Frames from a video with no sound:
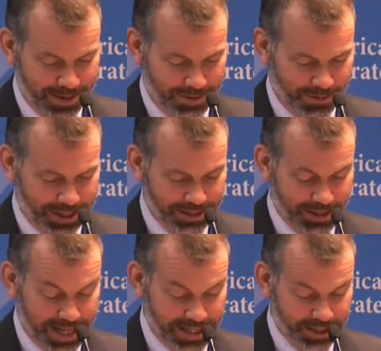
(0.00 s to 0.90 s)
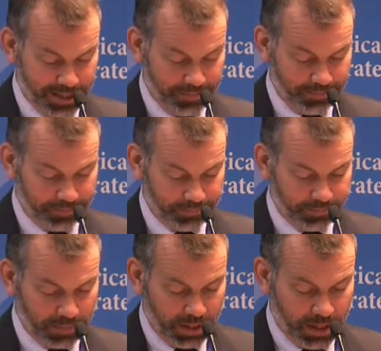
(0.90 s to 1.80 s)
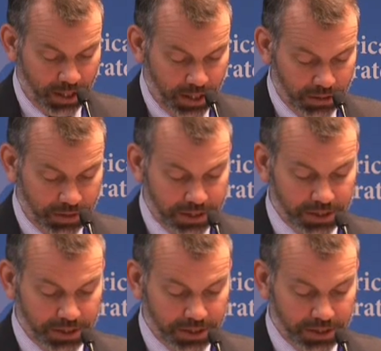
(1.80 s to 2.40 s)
want a strategy. So now